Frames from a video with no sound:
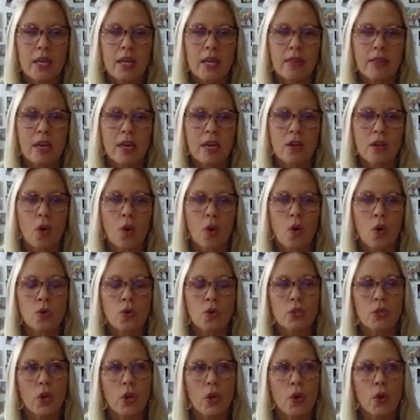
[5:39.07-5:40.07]
And then
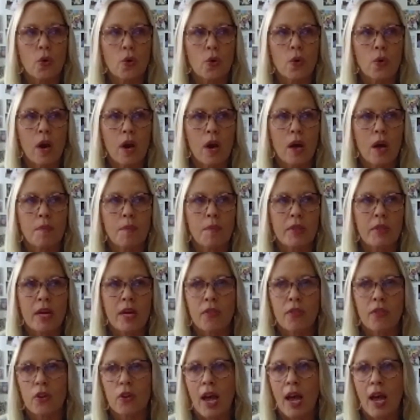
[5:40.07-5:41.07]
also the
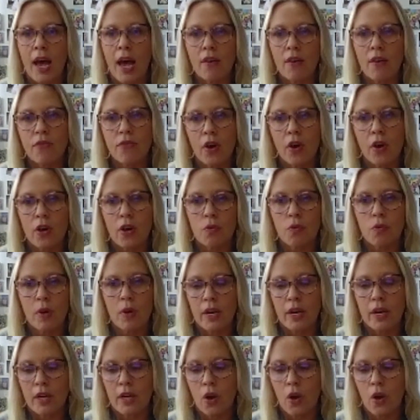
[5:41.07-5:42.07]
other half are
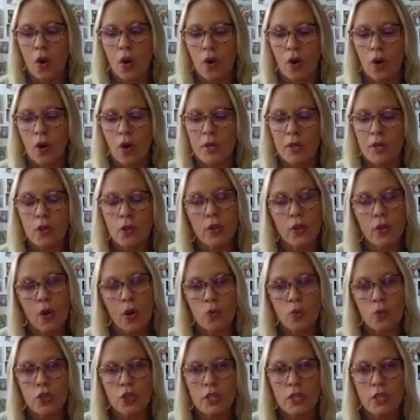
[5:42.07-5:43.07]
what I call peer
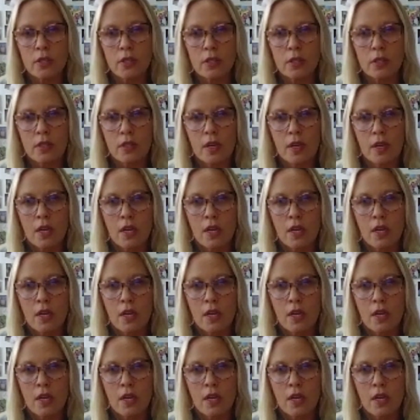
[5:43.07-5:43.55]
coaches.